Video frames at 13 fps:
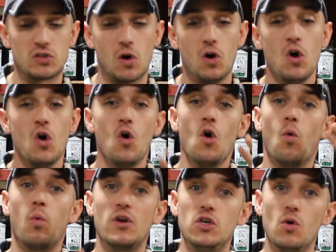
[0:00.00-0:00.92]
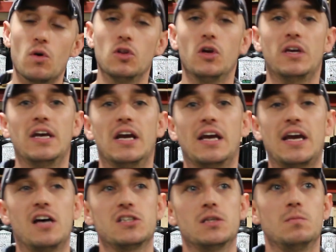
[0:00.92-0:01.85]
So when you are looking at a
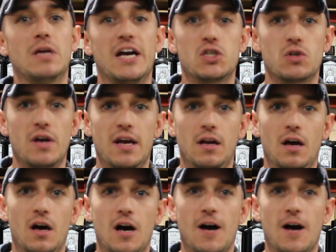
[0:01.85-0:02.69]
calcium nitrate,